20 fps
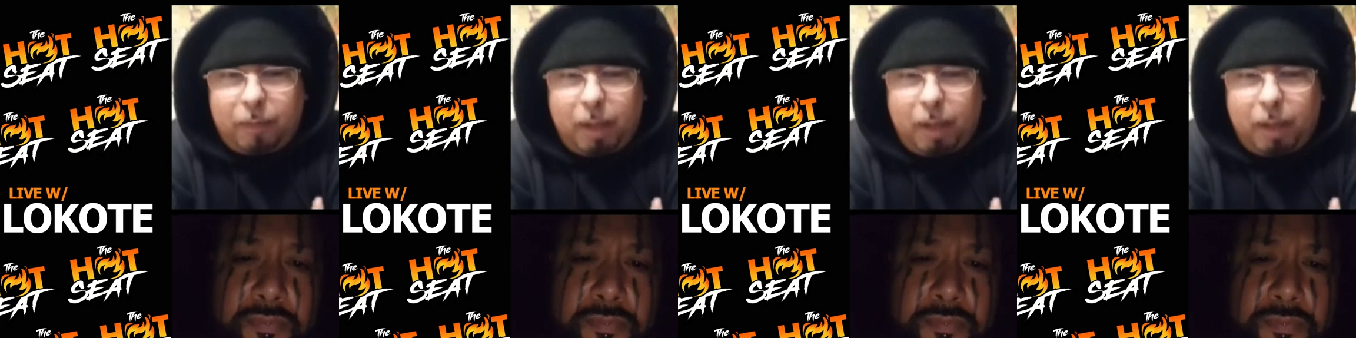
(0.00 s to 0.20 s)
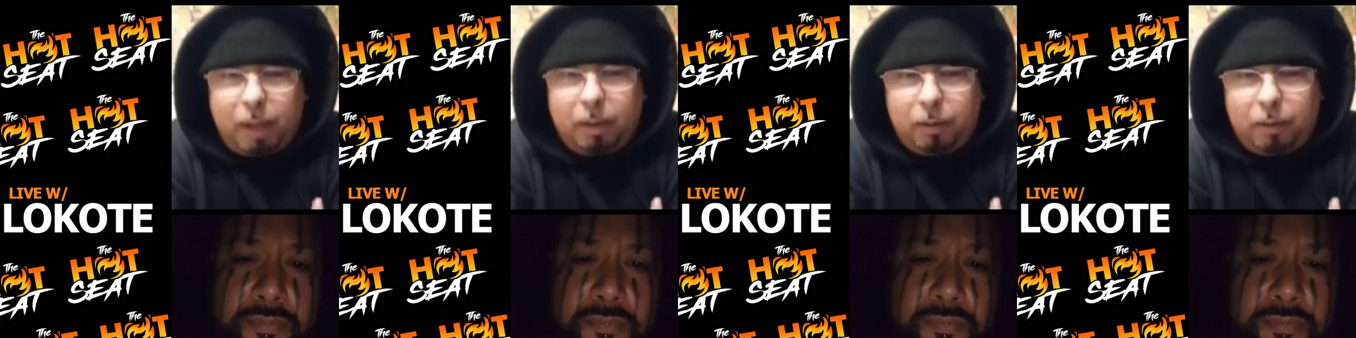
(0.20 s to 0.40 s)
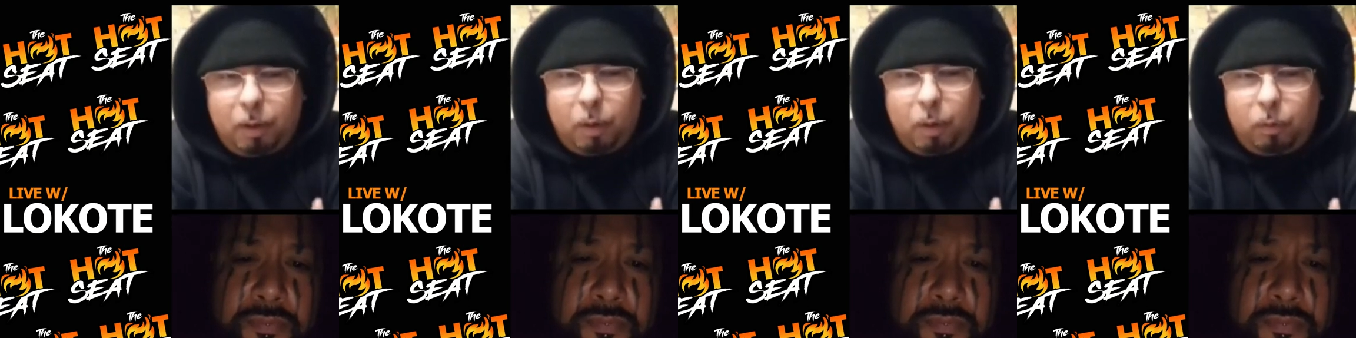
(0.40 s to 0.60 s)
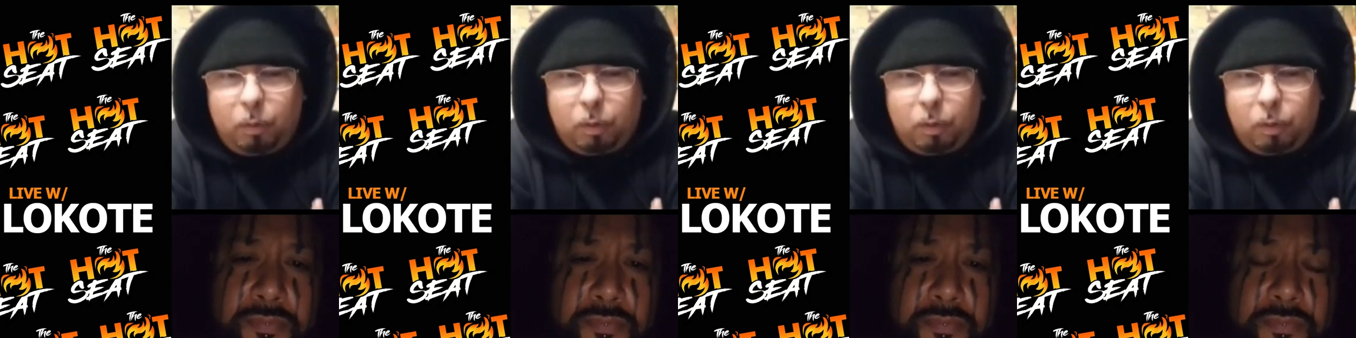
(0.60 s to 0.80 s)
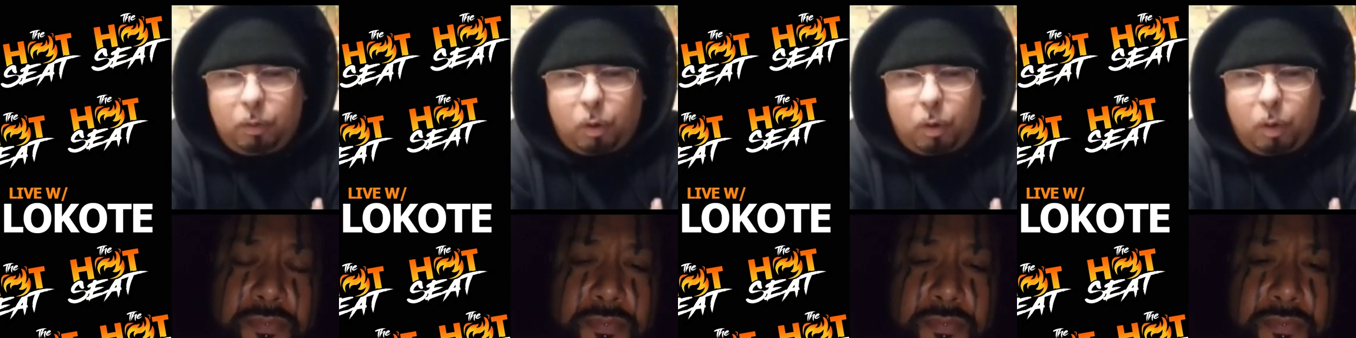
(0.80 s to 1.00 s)
like
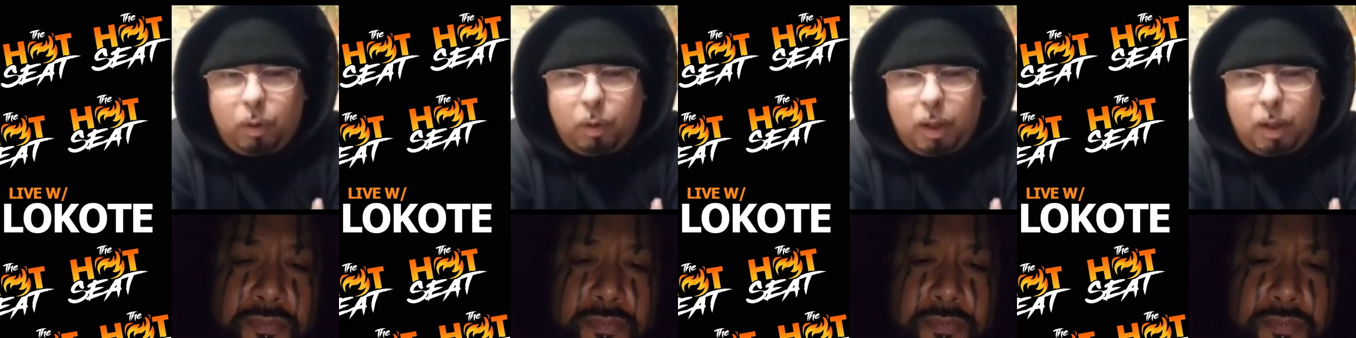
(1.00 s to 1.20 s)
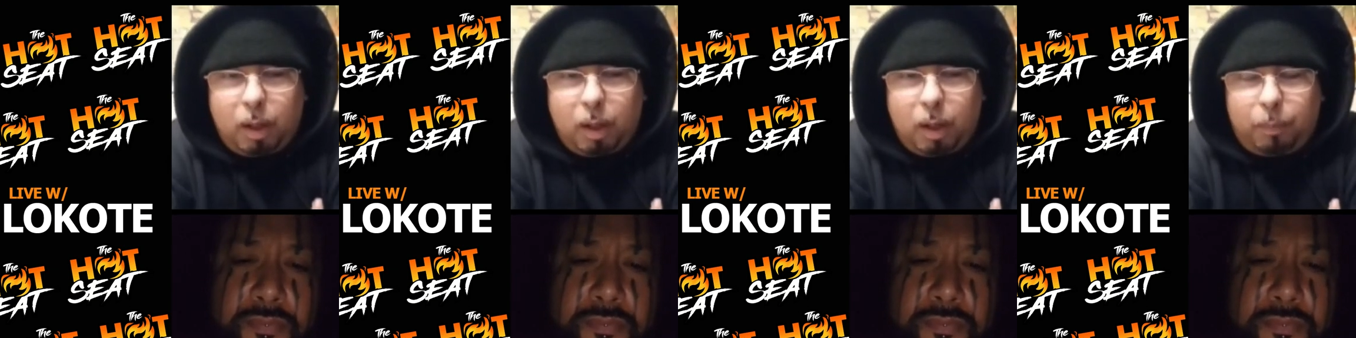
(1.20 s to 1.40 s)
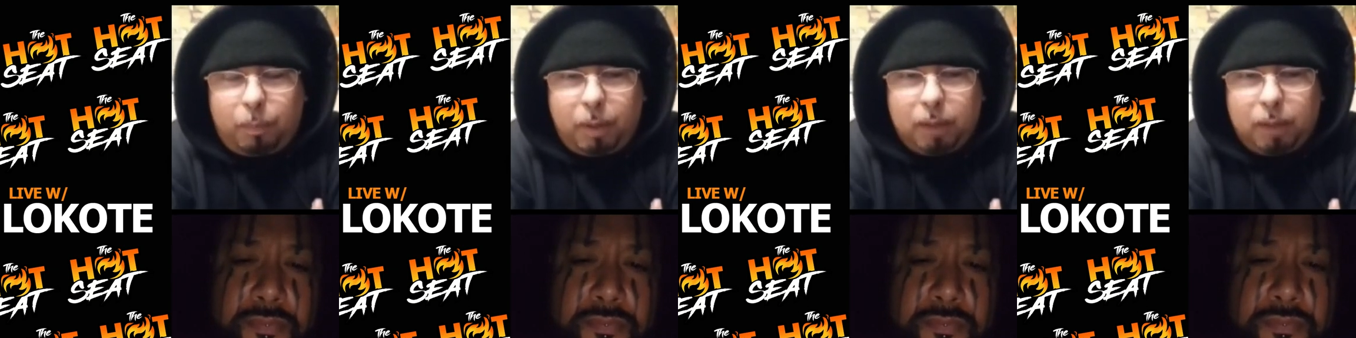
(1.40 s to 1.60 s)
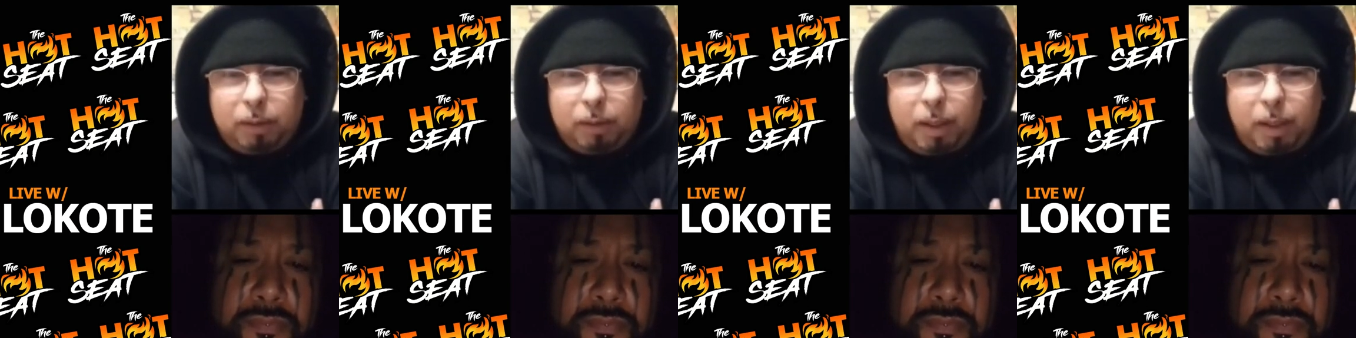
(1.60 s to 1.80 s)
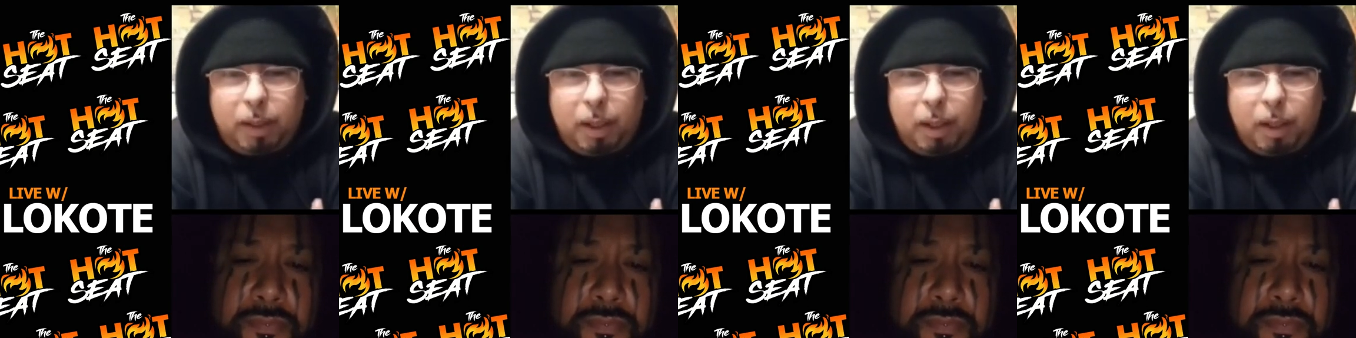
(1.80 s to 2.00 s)
growing up or as a
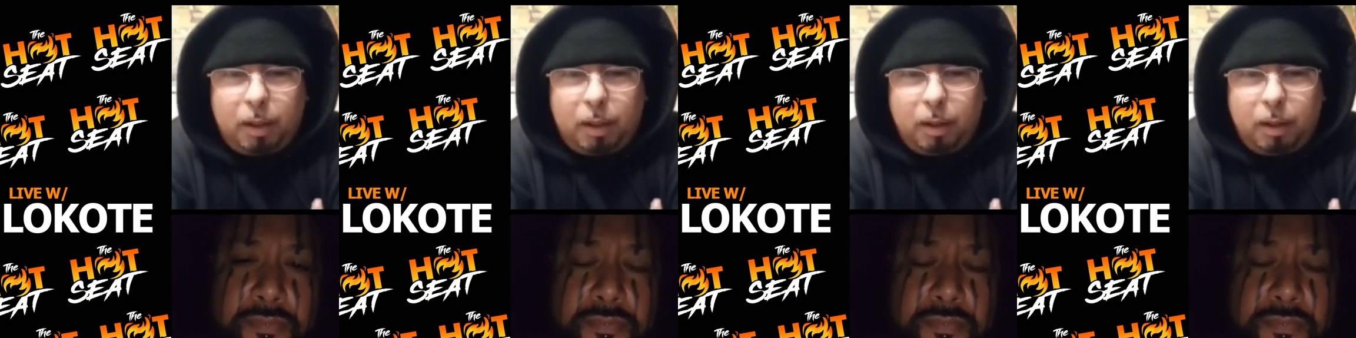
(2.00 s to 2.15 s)
kid?